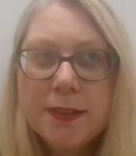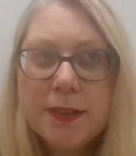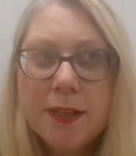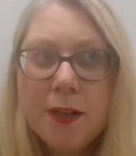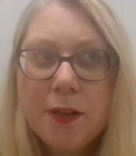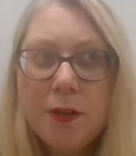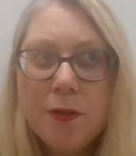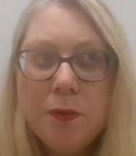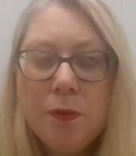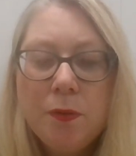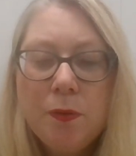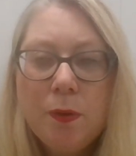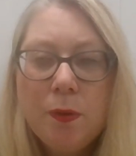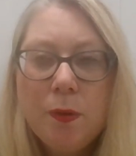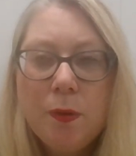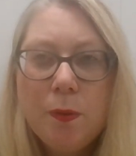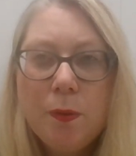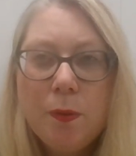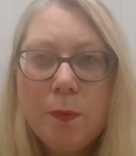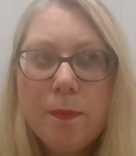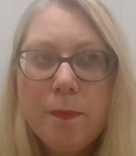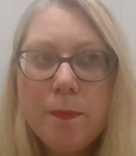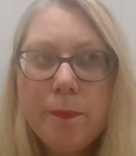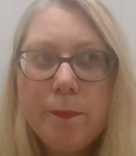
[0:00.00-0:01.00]
So
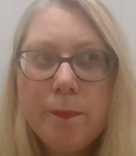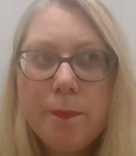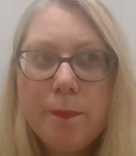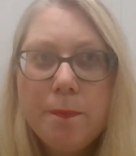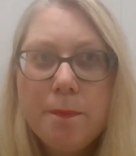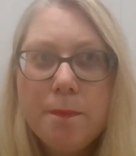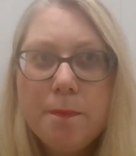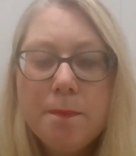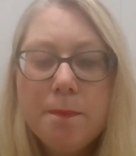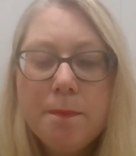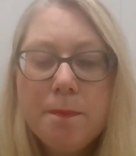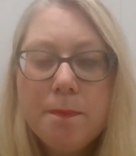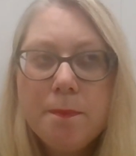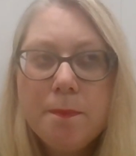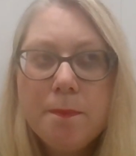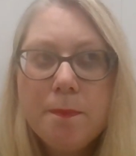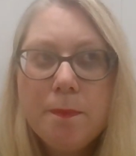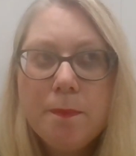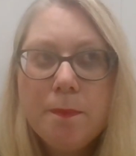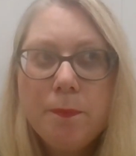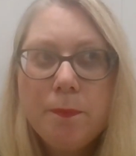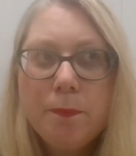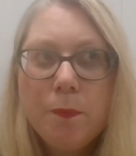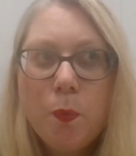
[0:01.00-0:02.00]

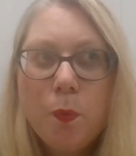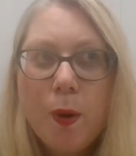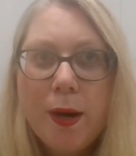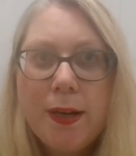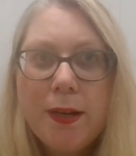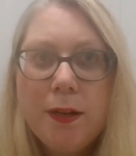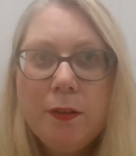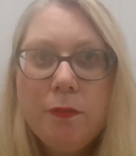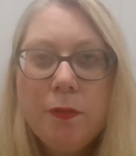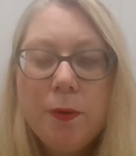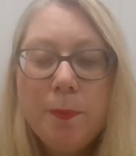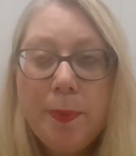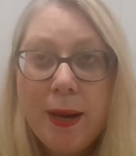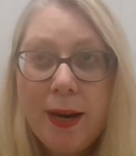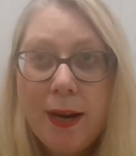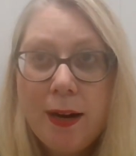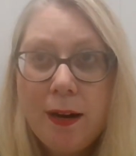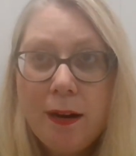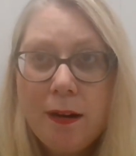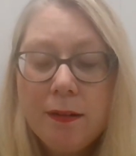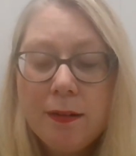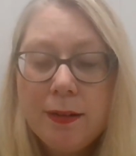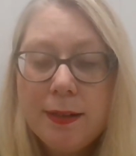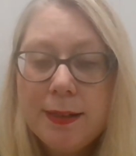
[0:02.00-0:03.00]
when a
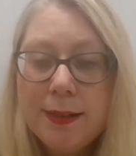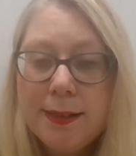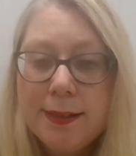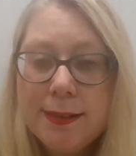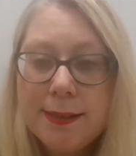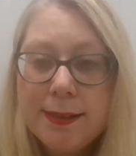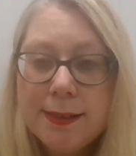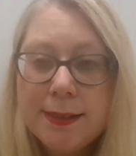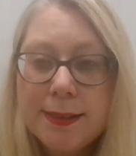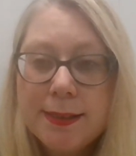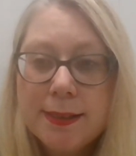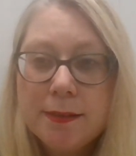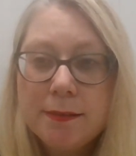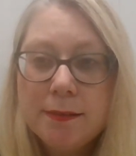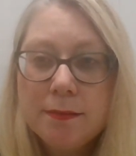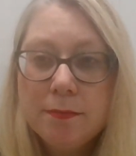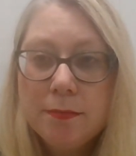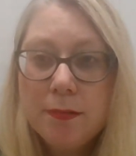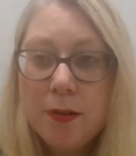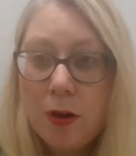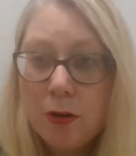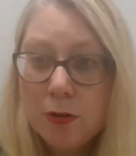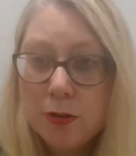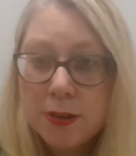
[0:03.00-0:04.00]
repair is
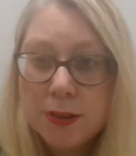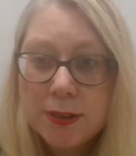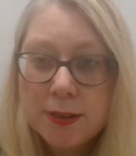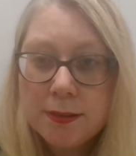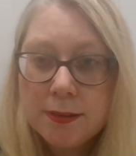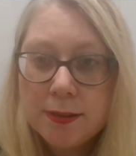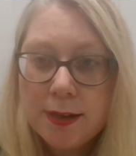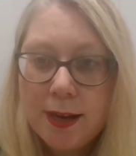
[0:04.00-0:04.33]
logged